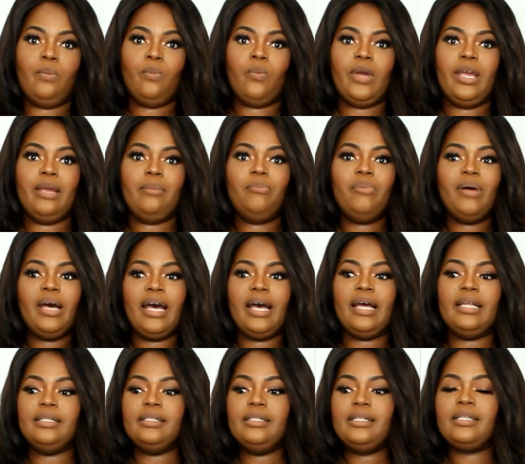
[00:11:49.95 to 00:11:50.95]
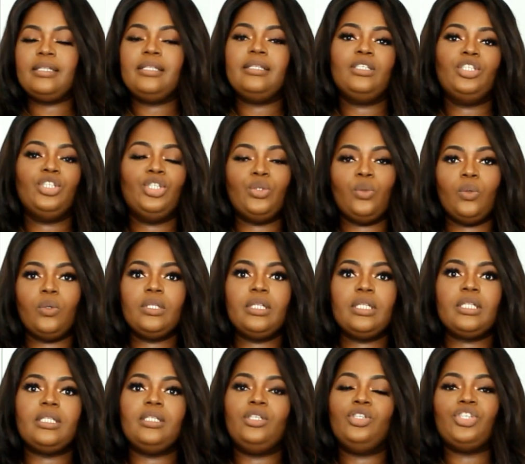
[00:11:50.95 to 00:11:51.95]
I'm wearing pants,
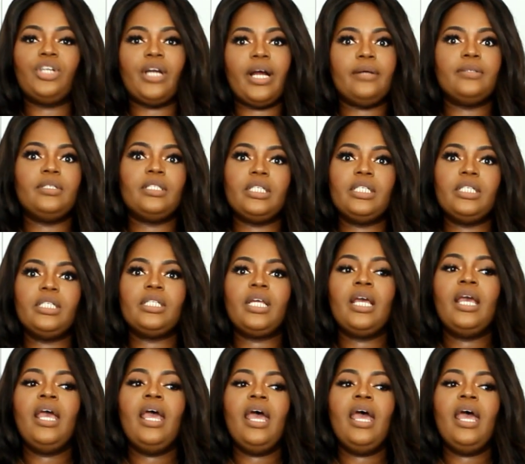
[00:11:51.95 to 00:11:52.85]
shorts, trousers,